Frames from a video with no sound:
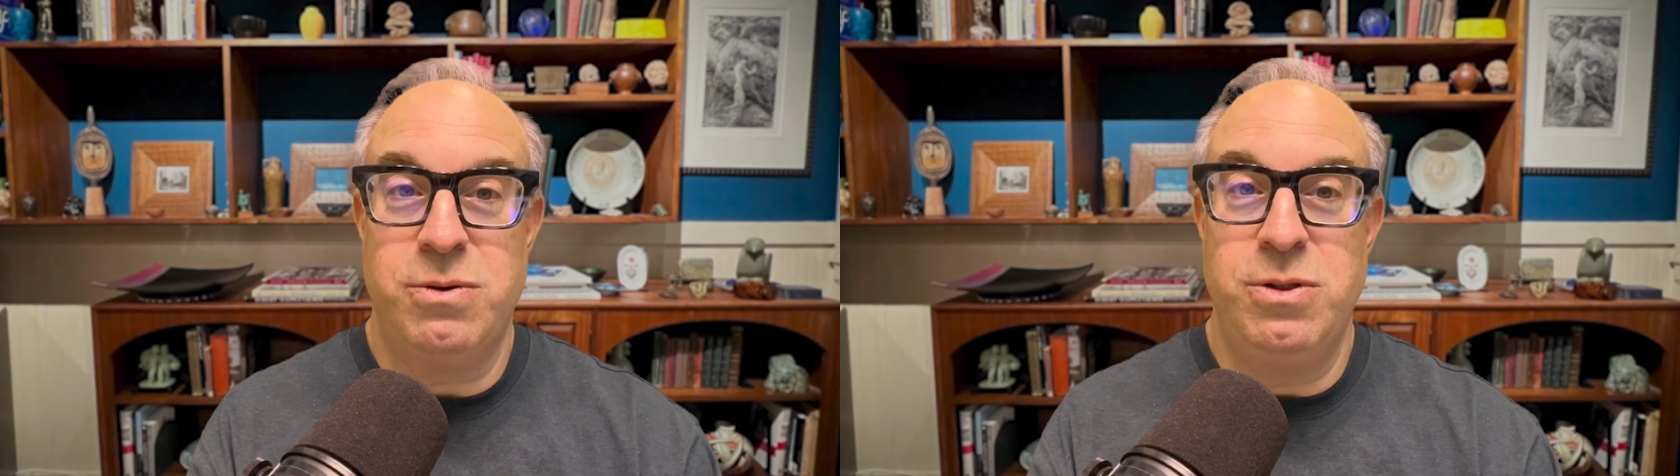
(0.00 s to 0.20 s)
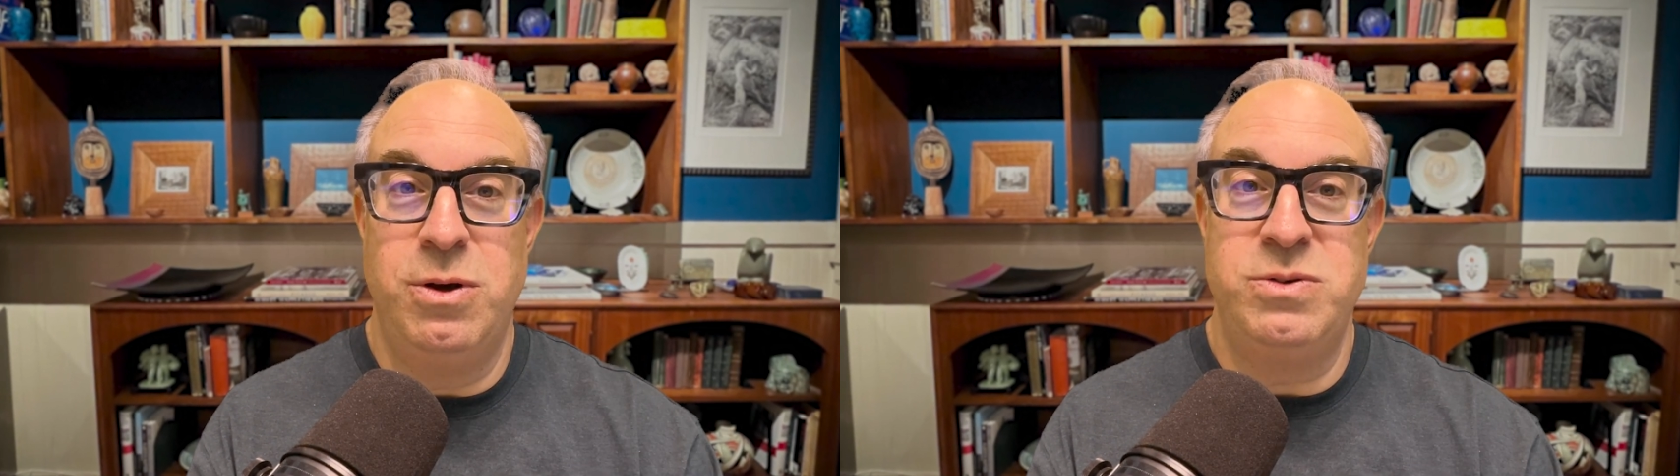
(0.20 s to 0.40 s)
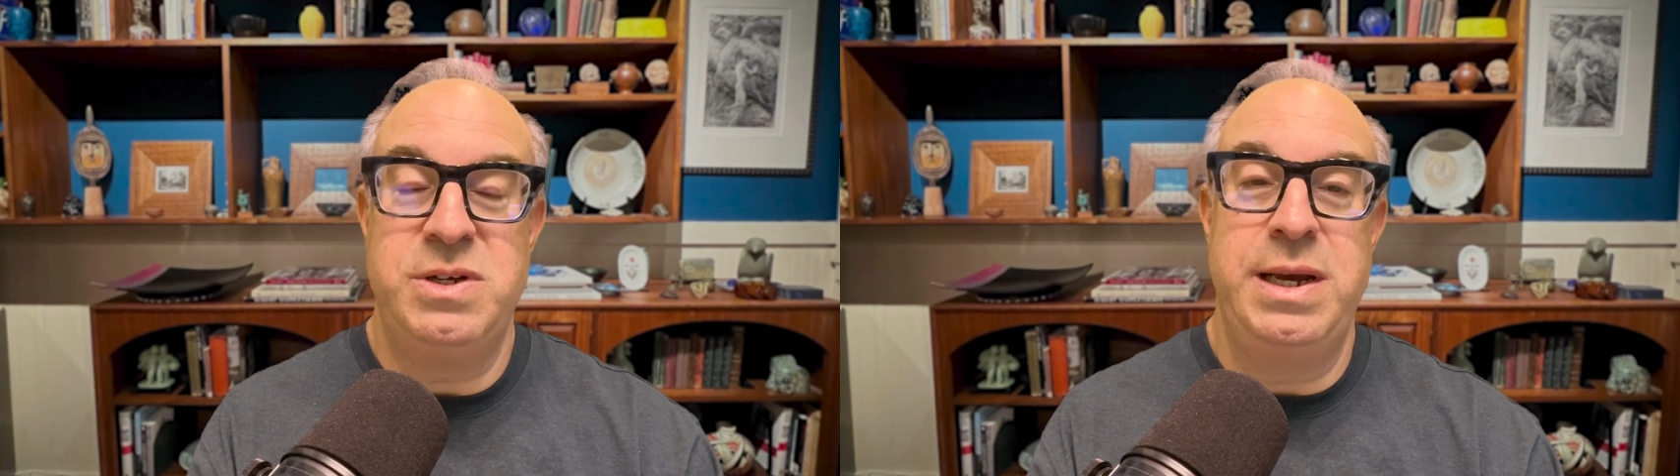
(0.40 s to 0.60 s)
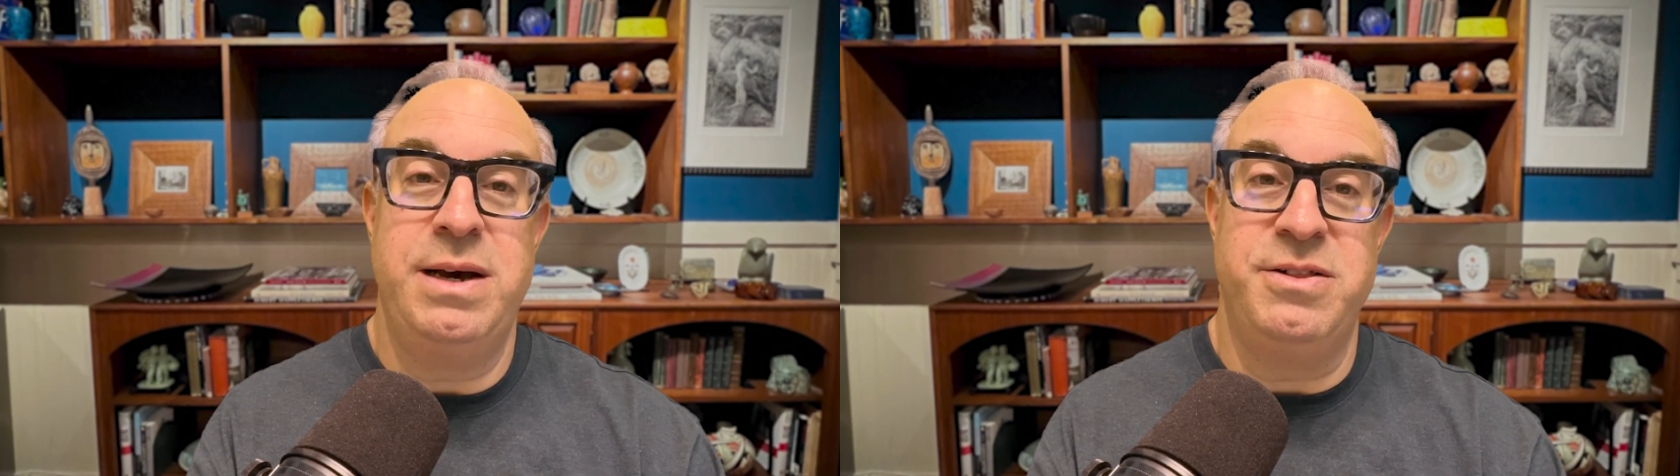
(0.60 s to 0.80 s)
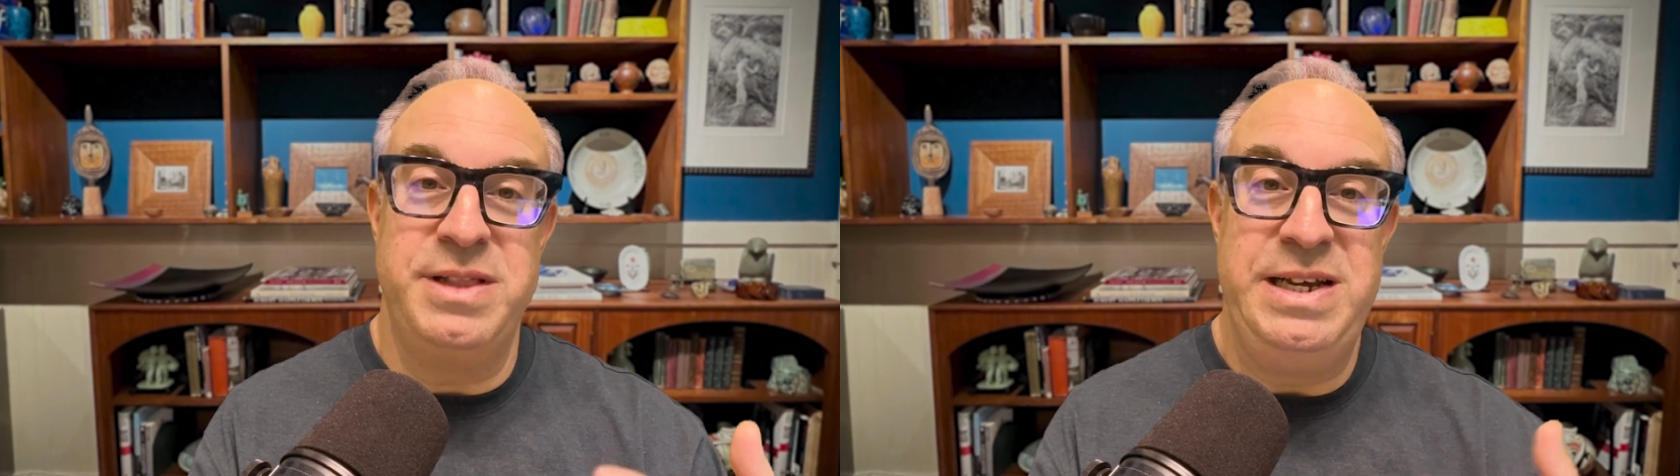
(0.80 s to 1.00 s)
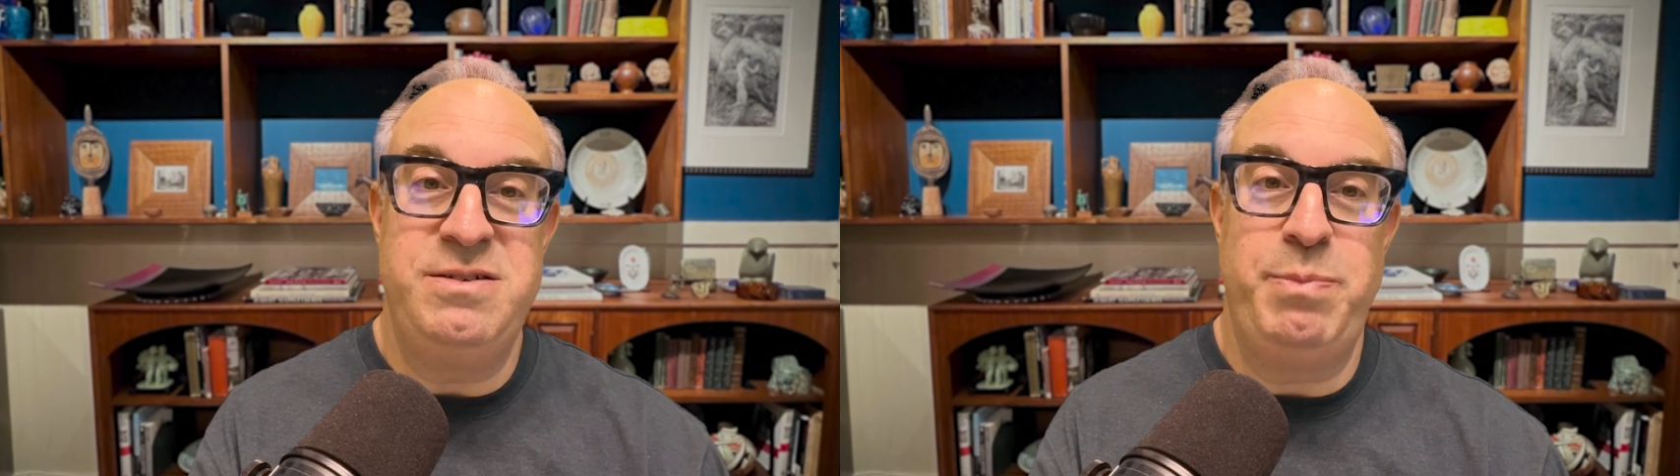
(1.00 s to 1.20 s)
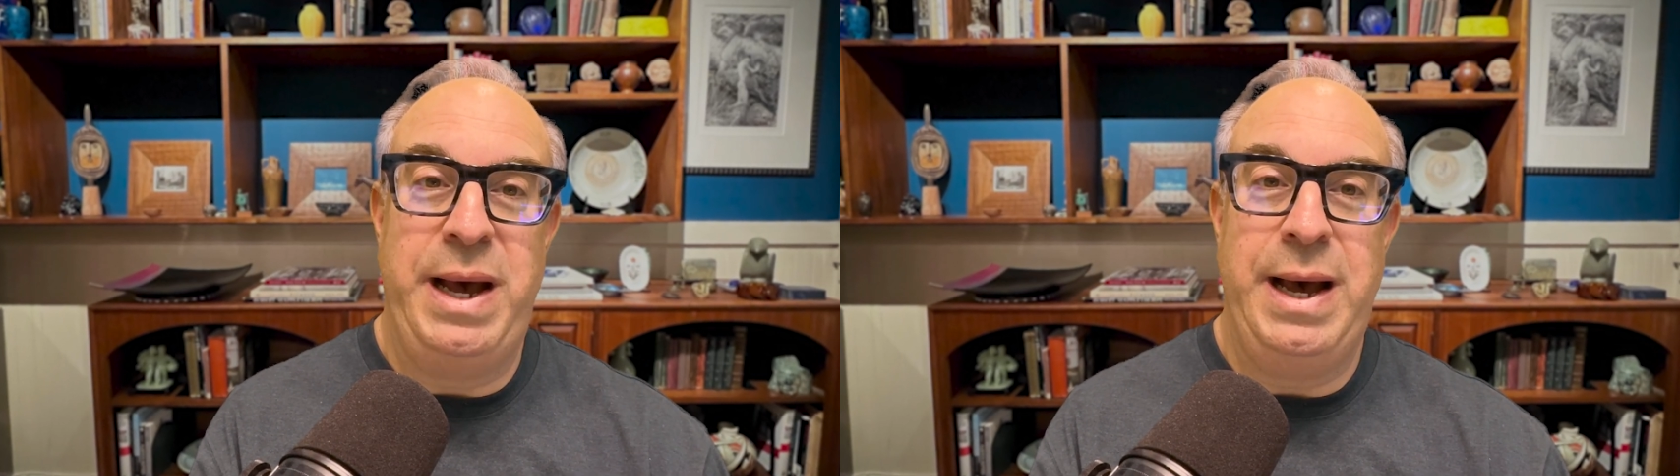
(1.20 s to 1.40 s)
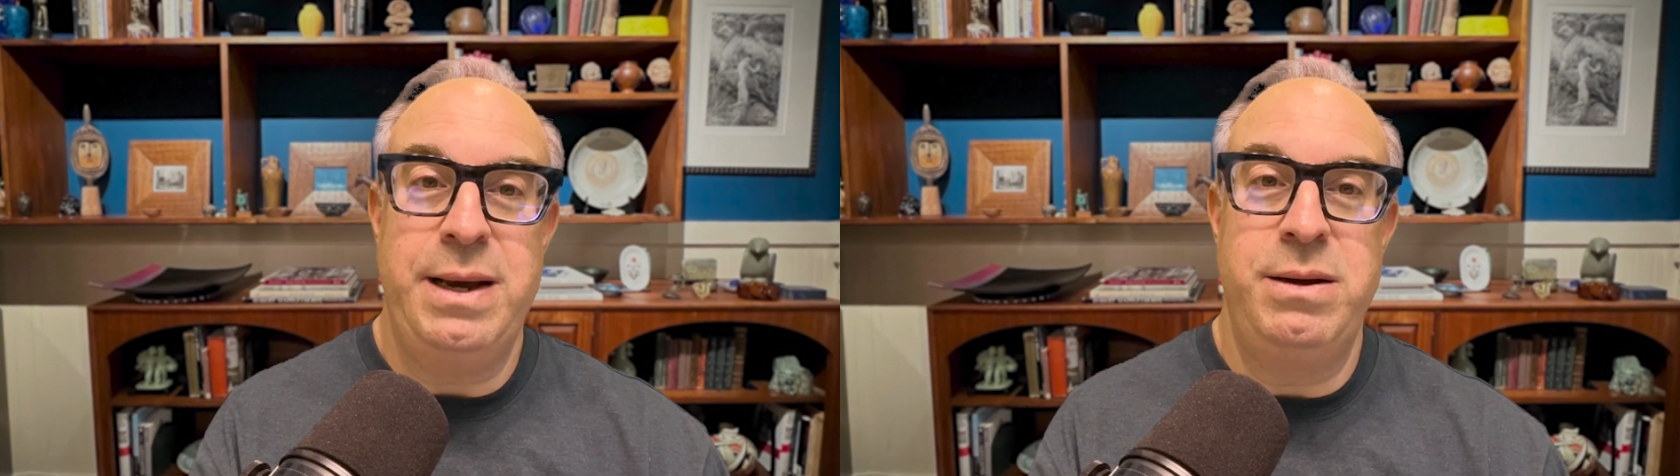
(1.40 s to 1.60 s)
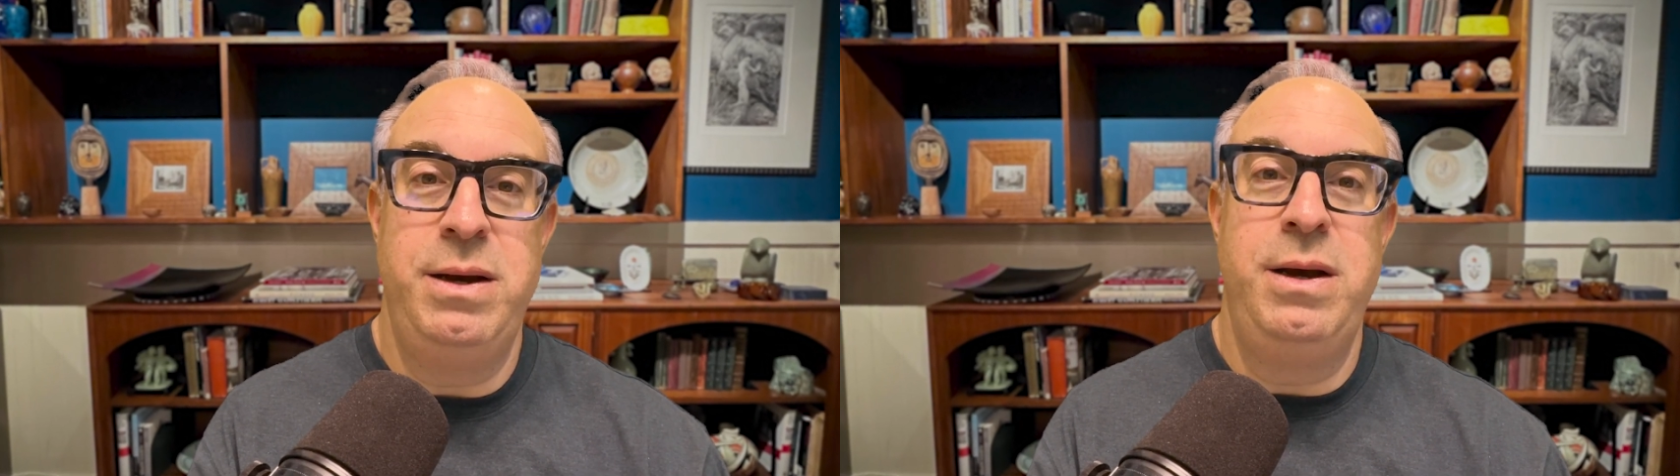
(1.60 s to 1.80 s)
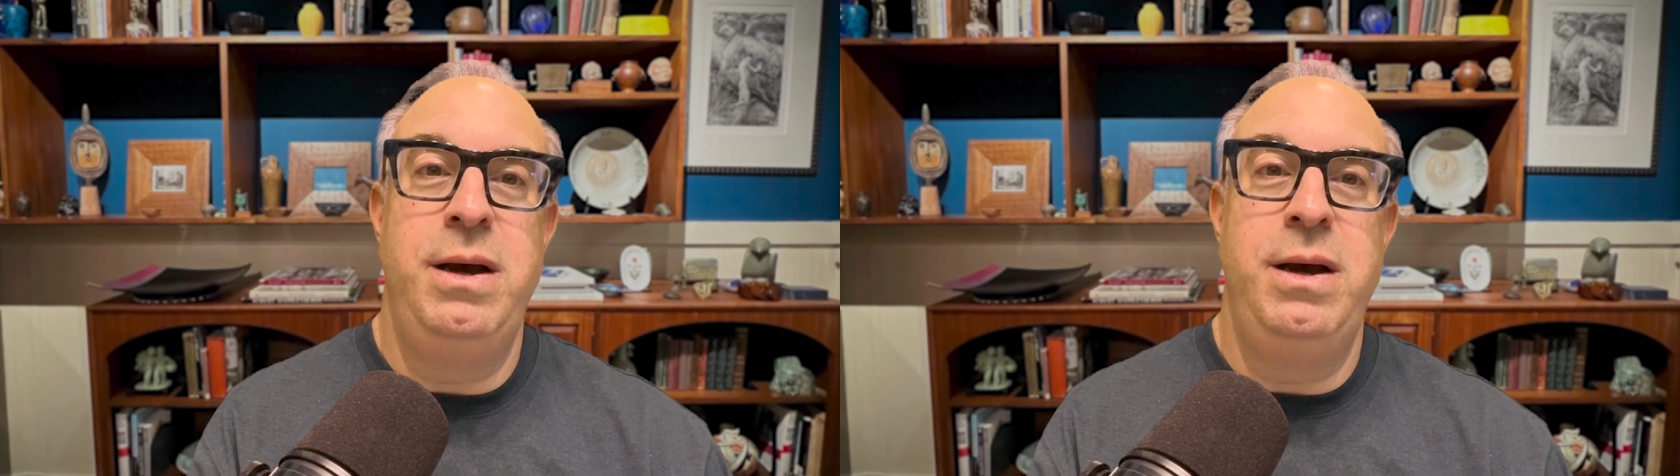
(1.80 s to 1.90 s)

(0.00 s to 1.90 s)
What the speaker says: closing, a lease back?